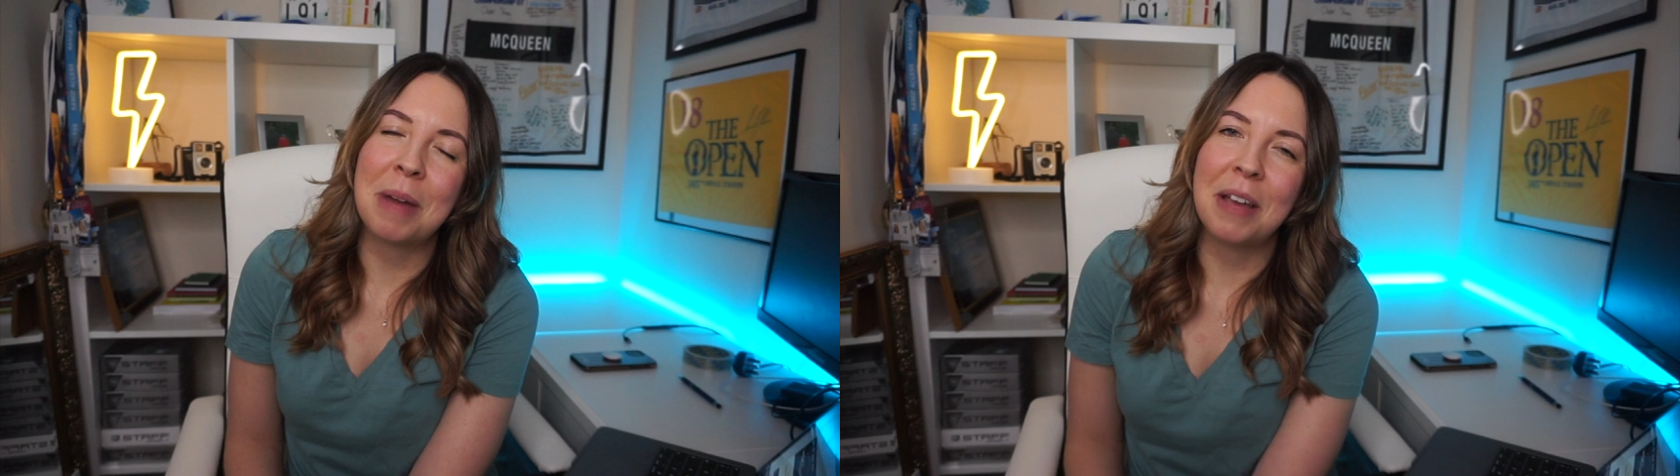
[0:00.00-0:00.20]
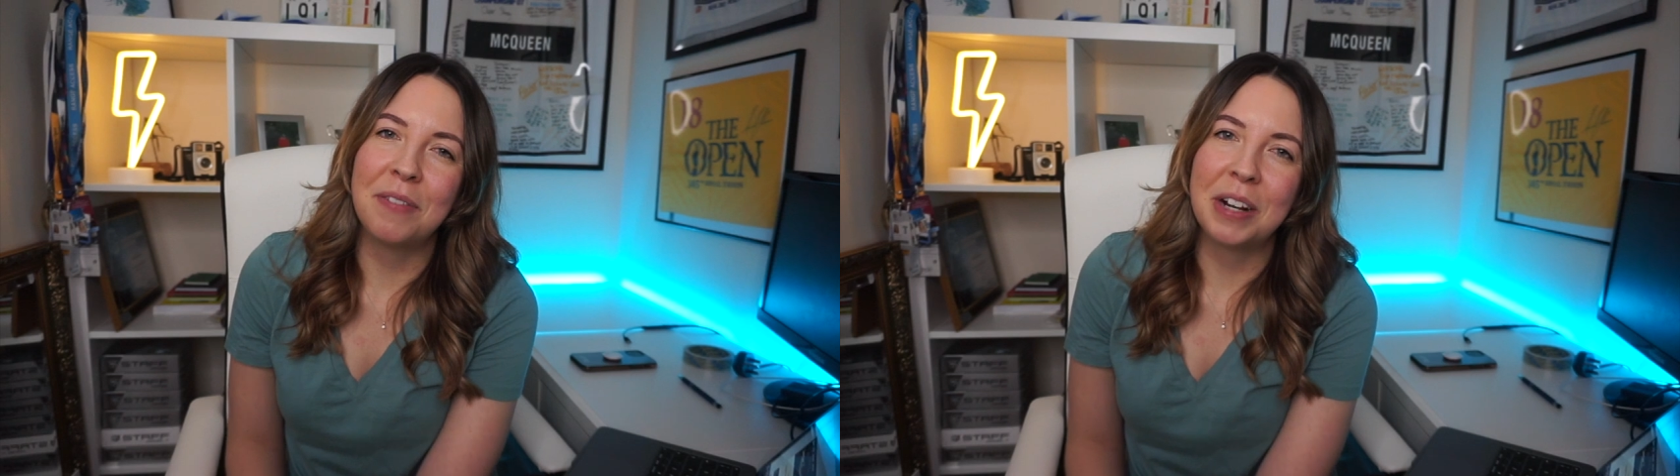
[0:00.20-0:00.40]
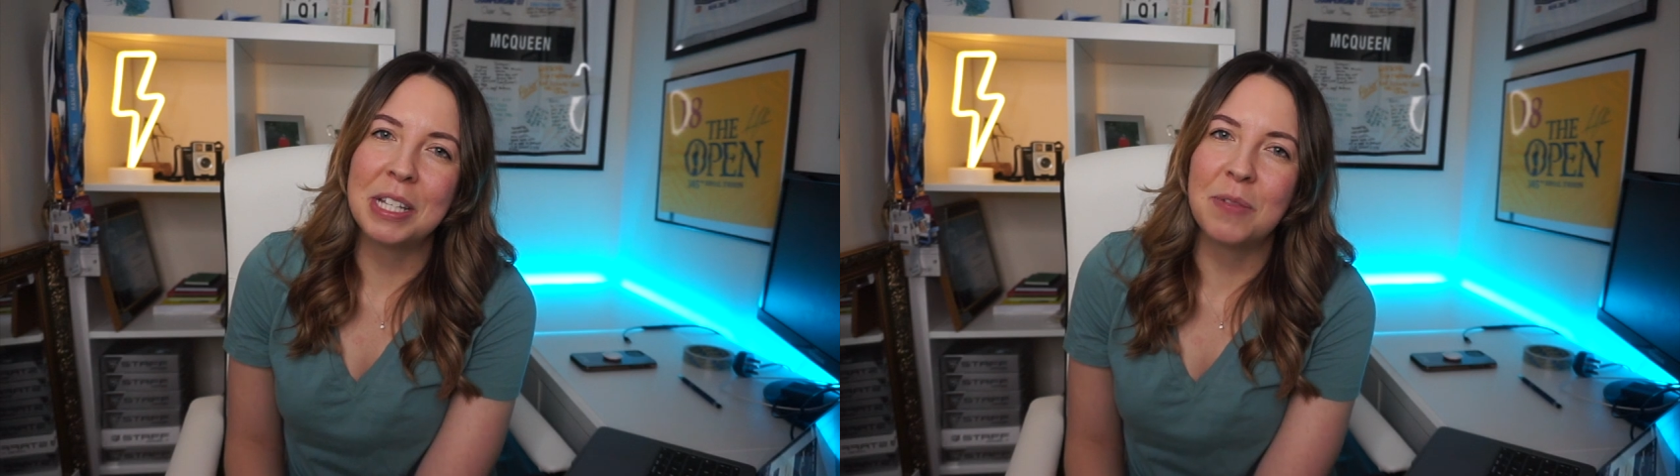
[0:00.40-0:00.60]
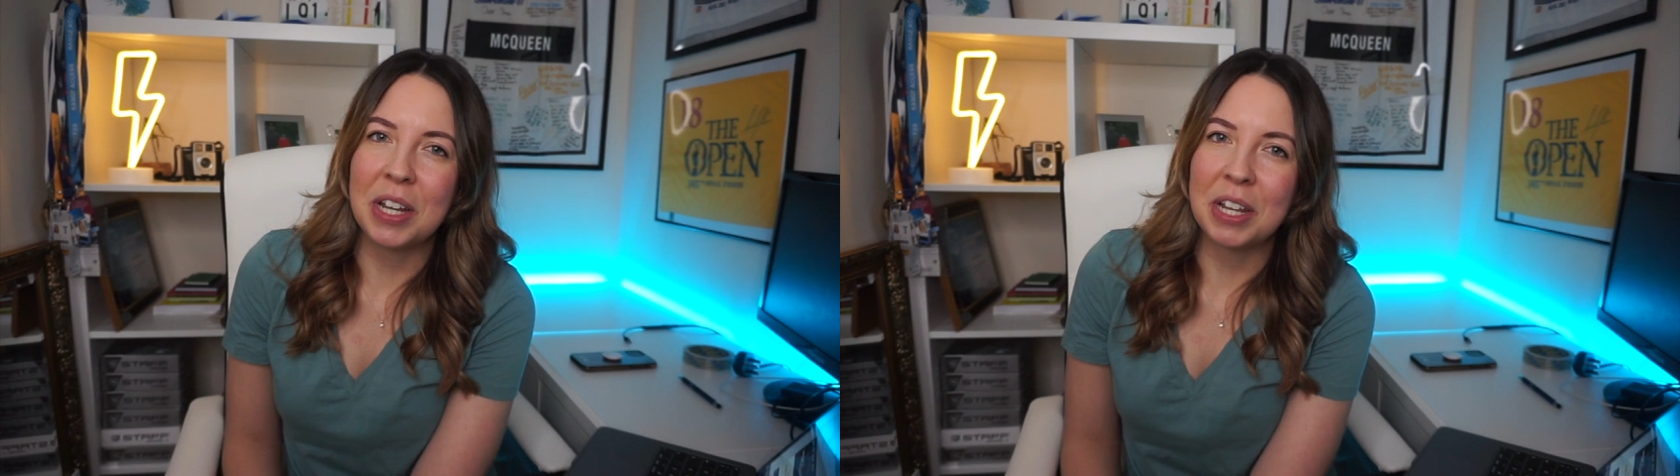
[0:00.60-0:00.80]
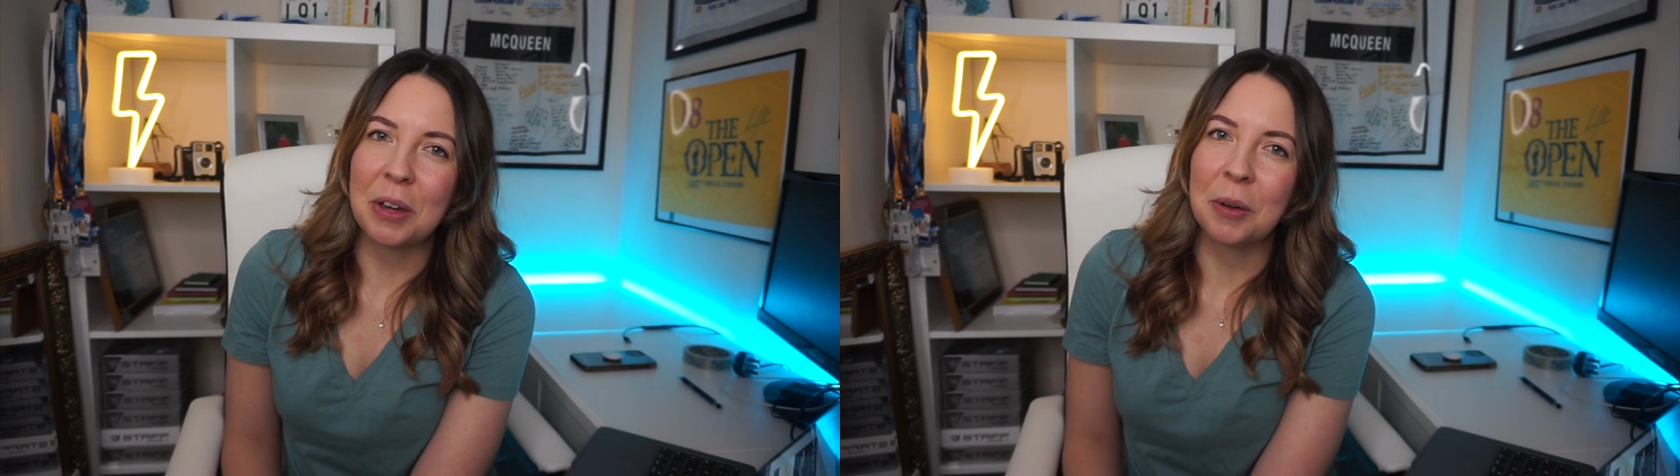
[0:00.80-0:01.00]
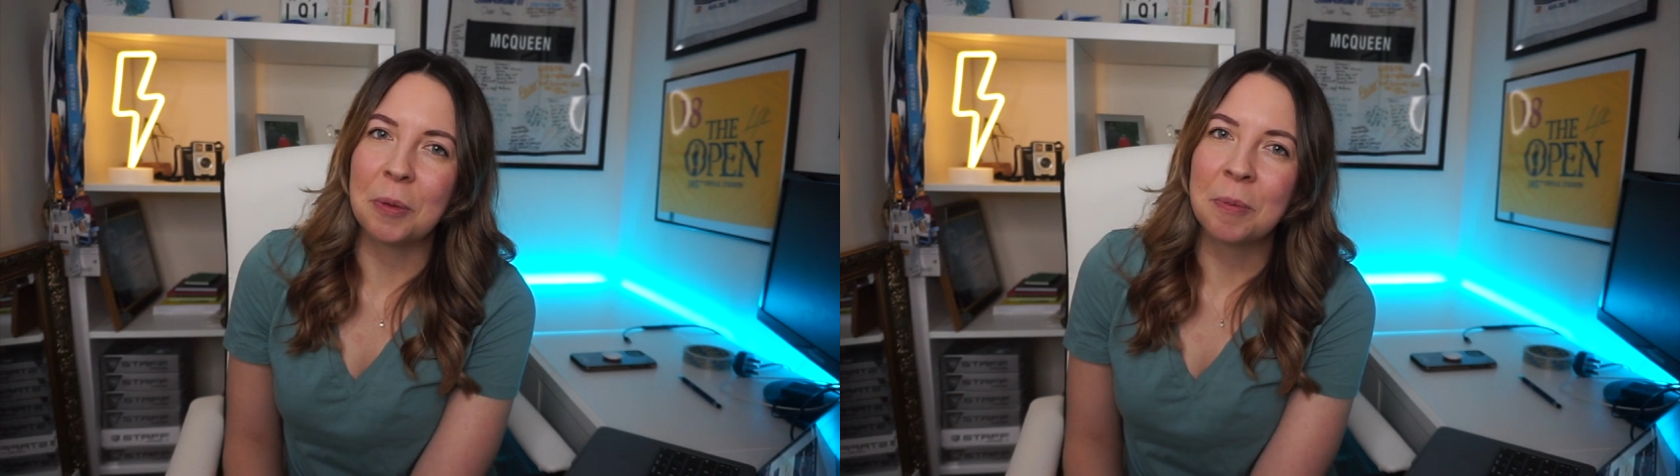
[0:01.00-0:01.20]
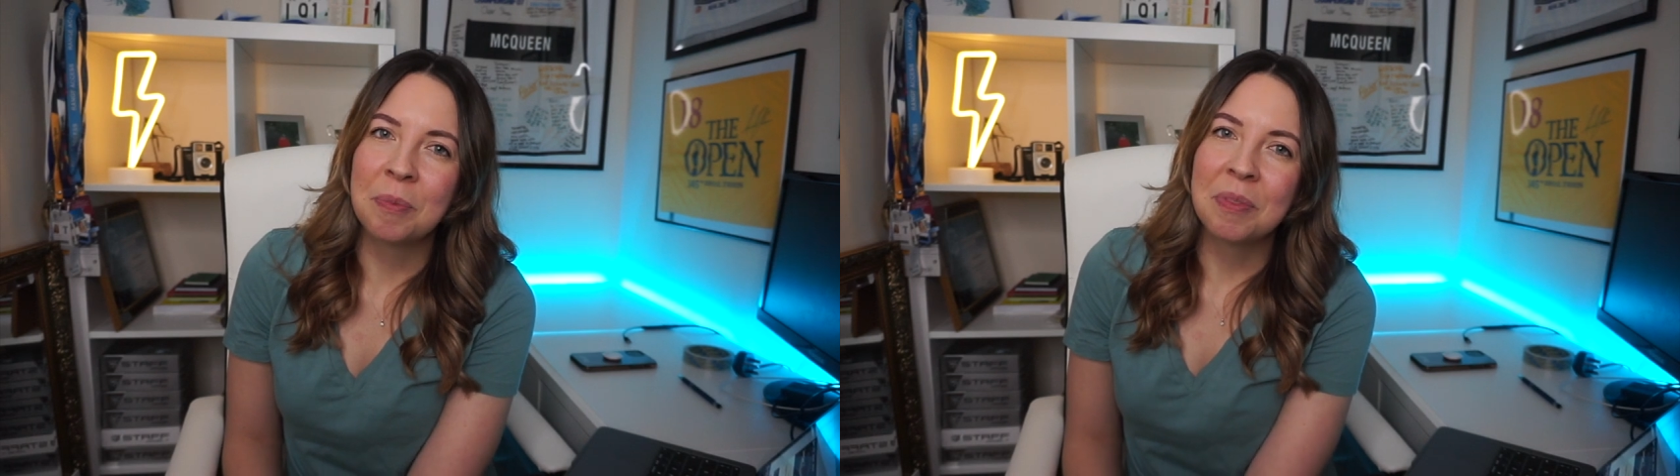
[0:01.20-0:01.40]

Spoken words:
my first video.